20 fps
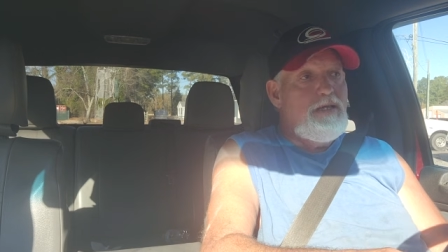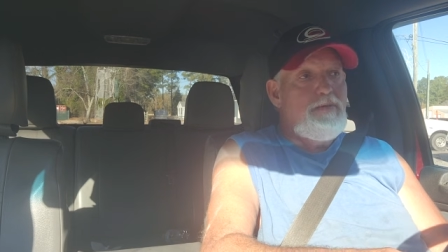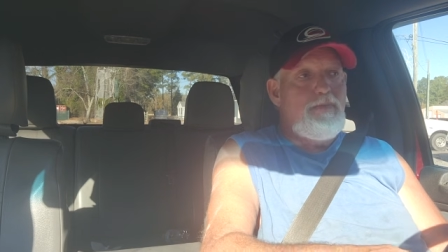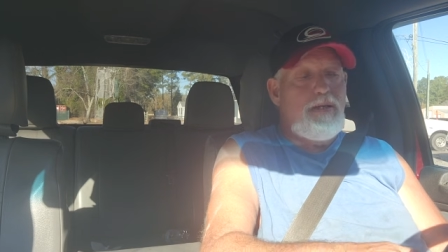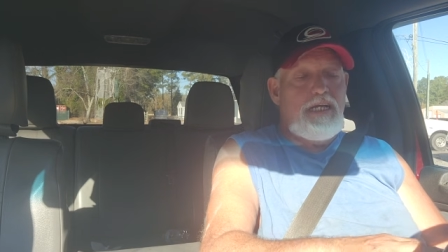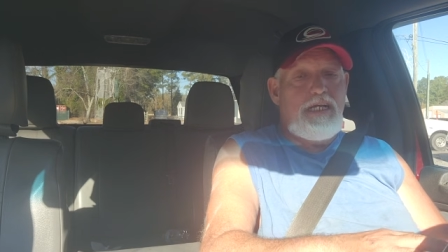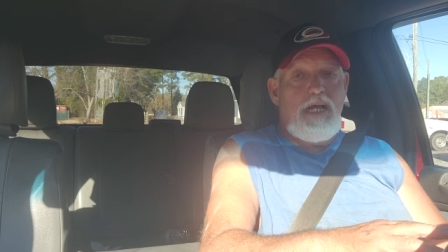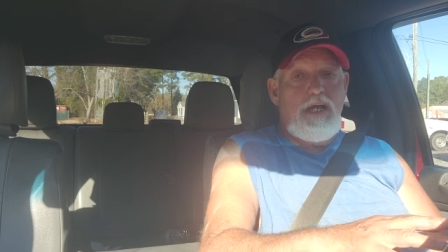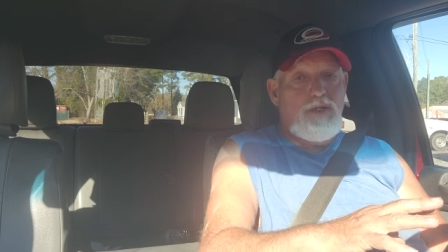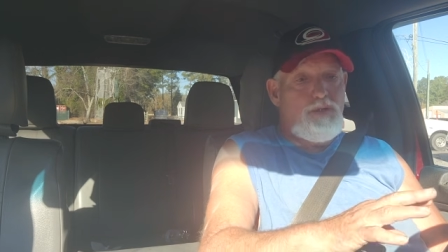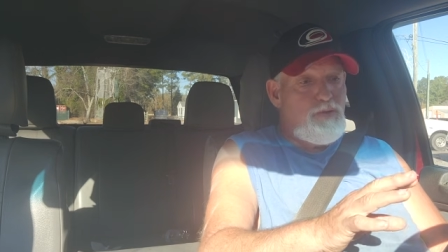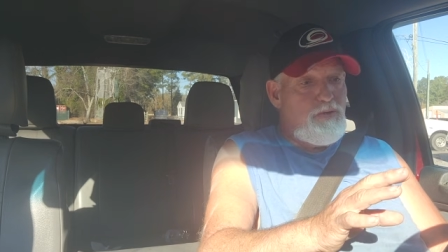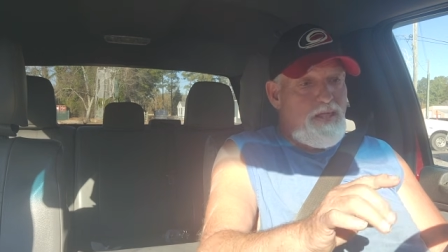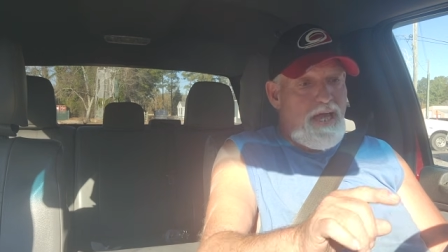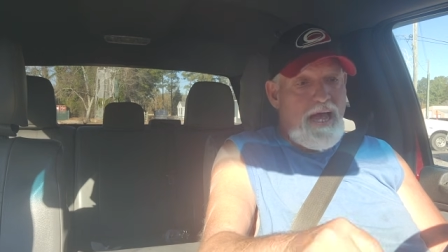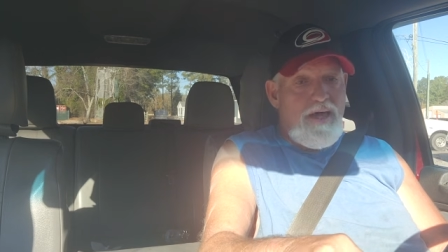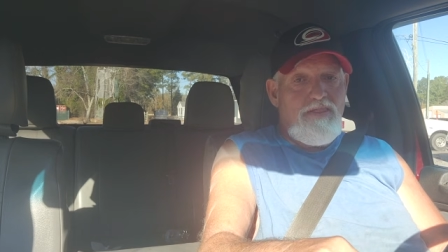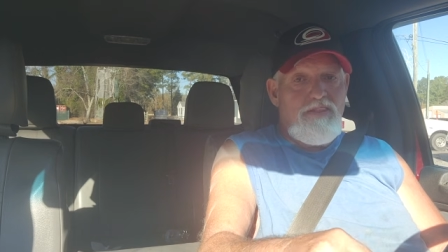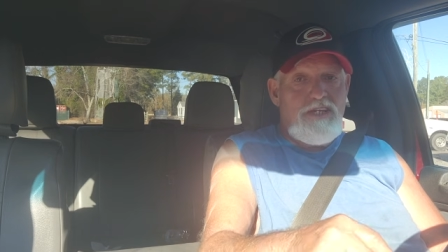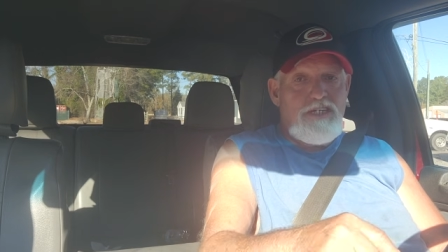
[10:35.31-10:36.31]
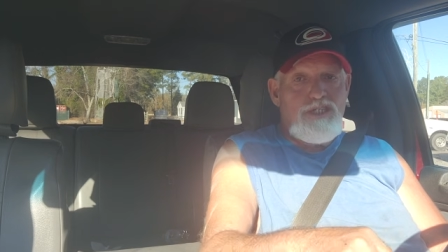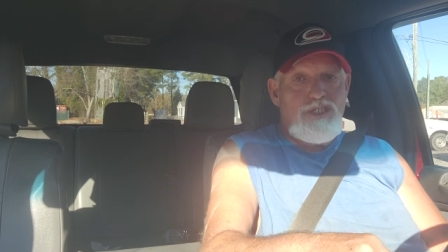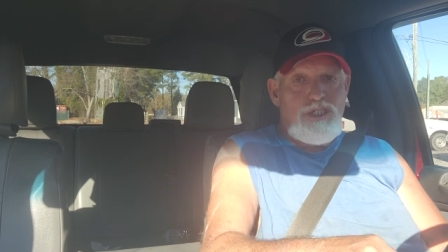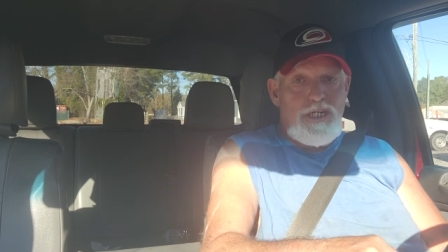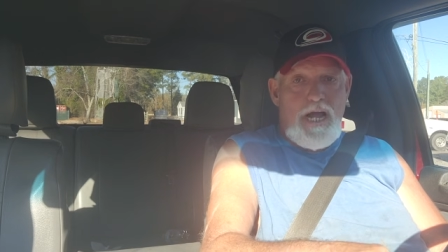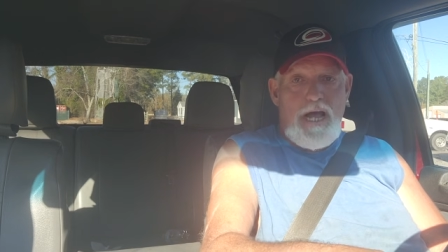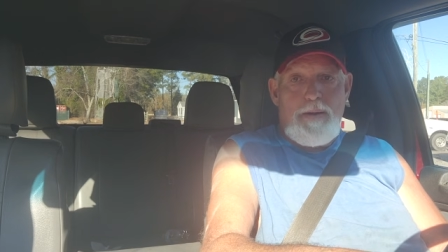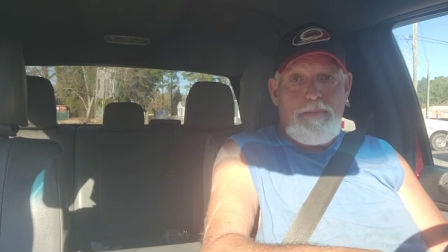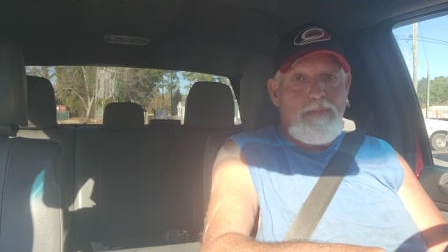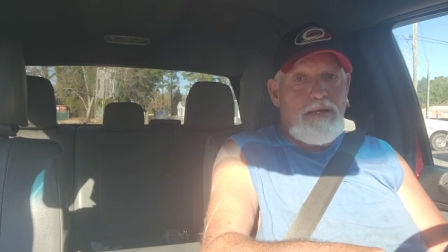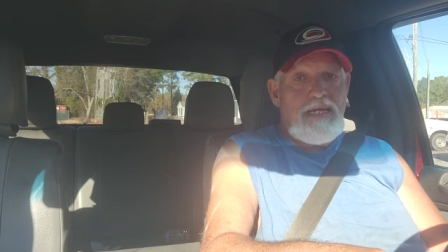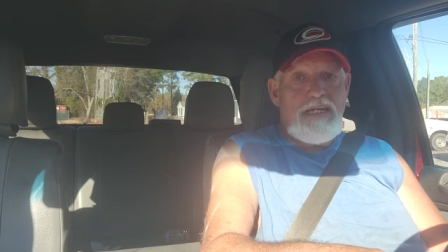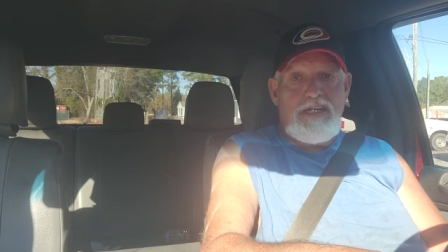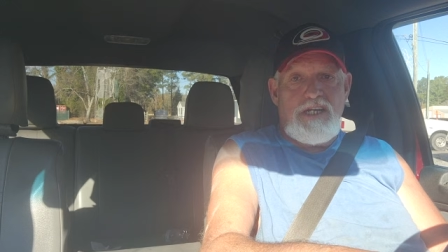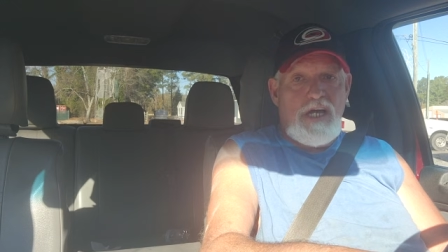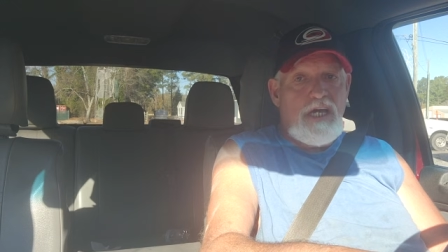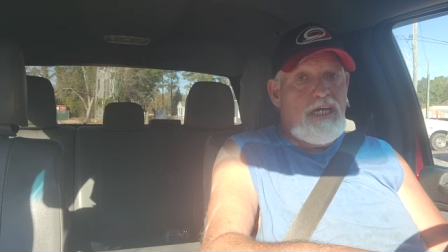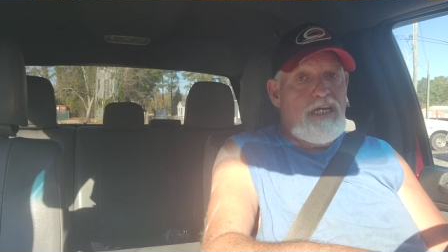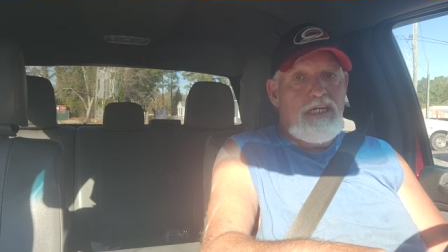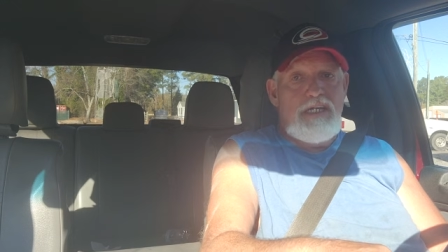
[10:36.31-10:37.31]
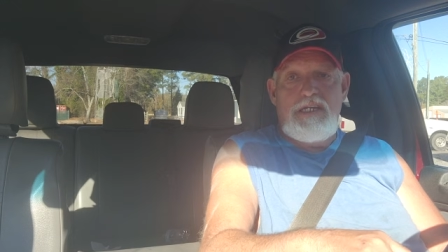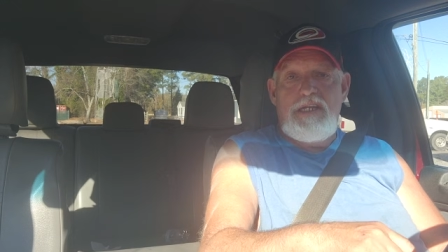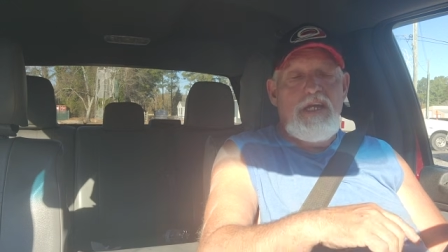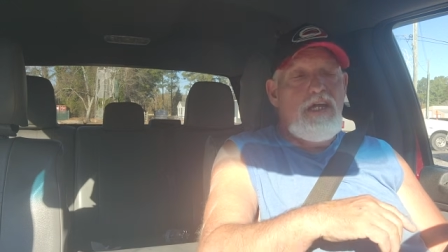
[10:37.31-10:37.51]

Because without this job being done,